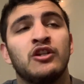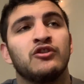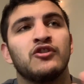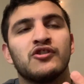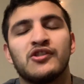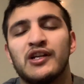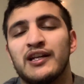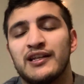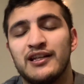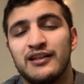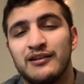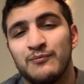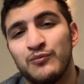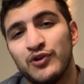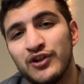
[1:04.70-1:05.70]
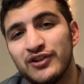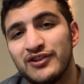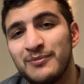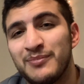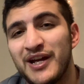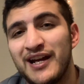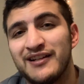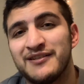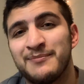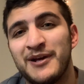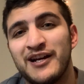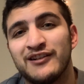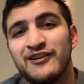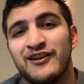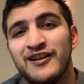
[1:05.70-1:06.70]
Looks like he can put the pads
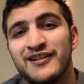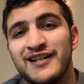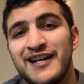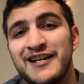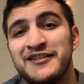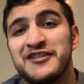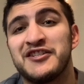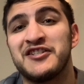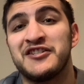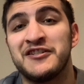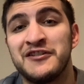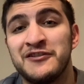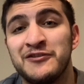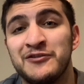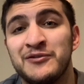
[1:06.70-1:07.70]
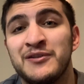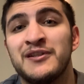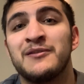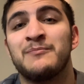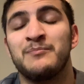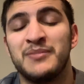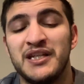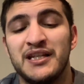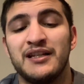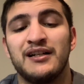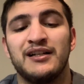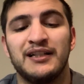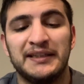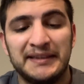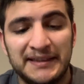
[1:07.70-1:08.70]
back on and still be
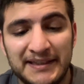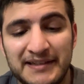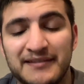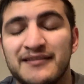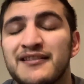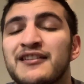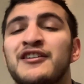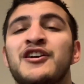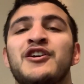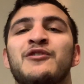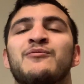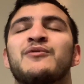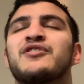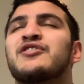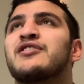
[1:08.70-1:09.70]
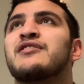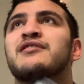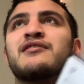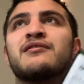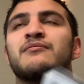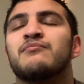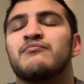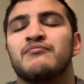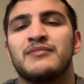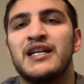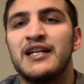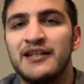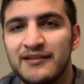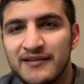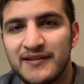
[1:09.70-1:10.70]
elite, which is
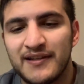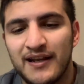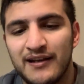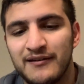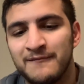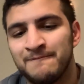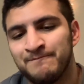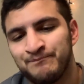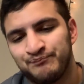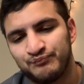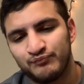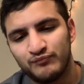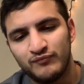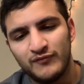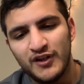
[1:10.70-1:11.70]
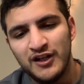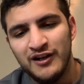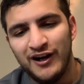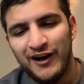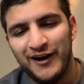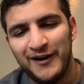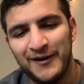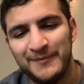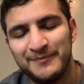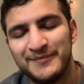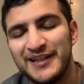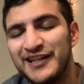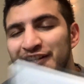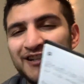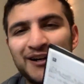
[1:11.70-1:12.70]
insane. Um,
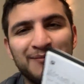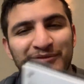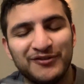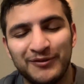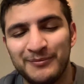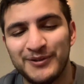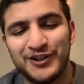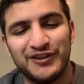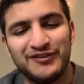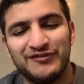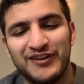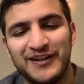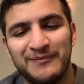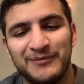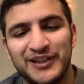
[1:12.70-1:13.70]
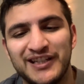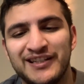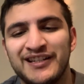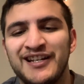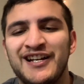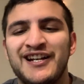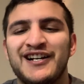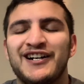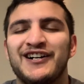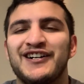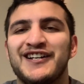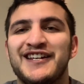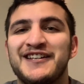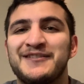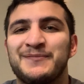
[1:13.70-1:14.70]
he comes from a good family. Uh,
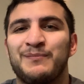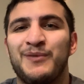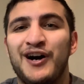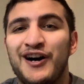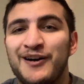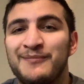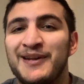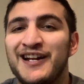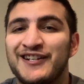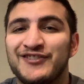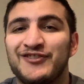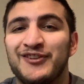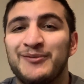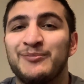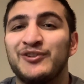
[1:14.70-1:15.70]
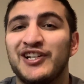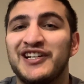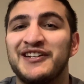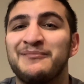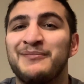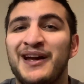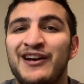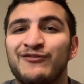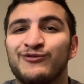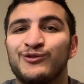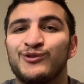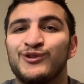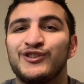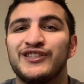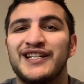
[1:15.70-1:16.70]
his mom actually played Matt
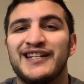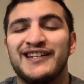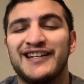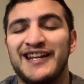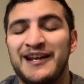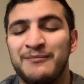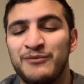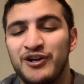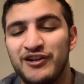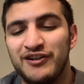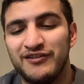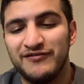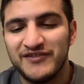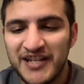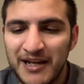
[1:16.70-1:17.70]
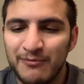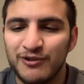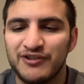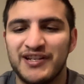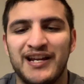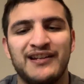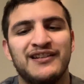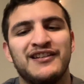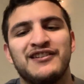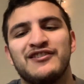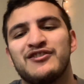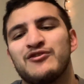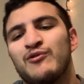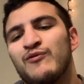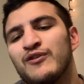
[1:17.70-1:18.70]
Rhule in a game of table
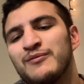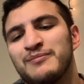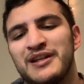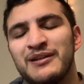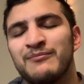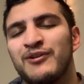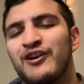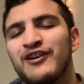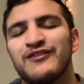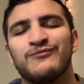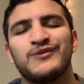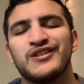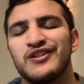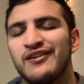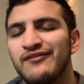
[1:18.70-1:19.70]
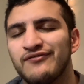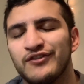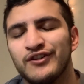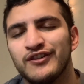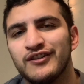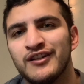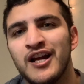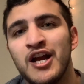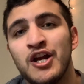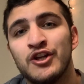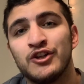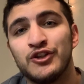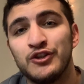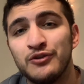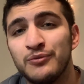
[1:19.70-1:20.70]
tennis or ping pong, whichever
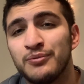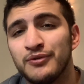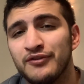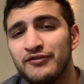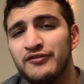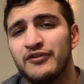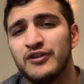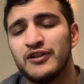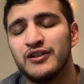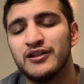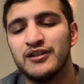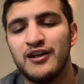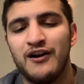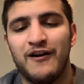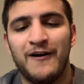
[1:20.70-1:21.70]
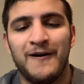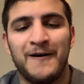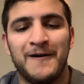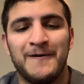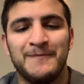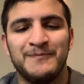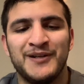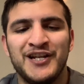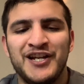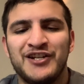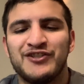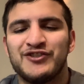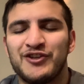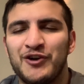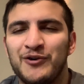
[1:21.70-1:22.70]
you prefer. Um,
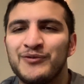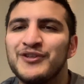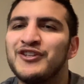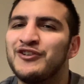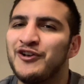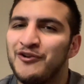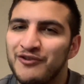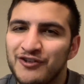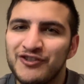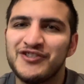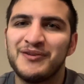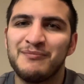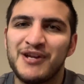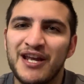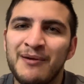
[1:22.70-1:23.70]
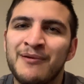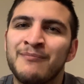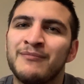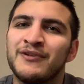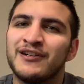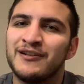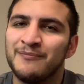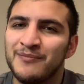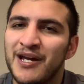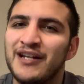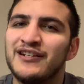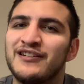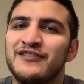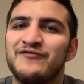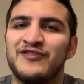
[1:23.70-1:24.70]
so, you know, there's some com
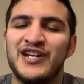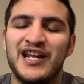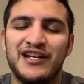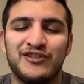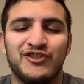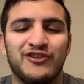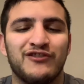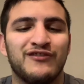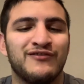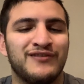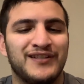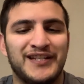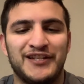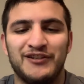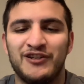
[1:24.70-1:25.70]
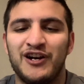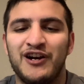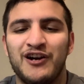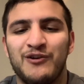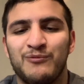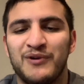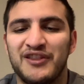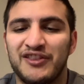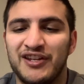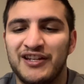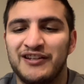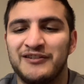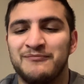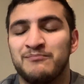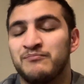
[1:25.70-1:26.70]
competitive nature uh,
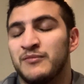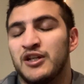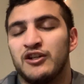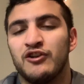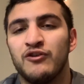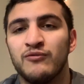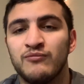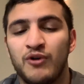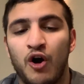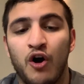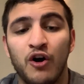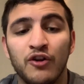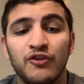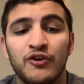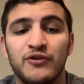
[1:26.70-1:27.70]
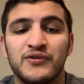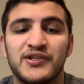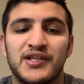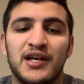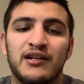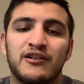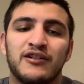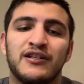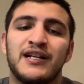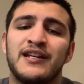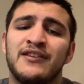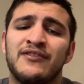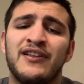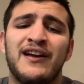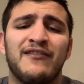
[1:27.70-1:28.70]
within, you know, all those that are
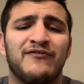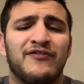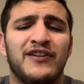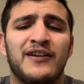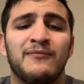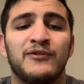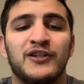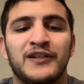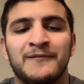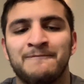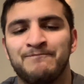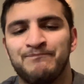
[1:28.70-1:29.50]
in that family.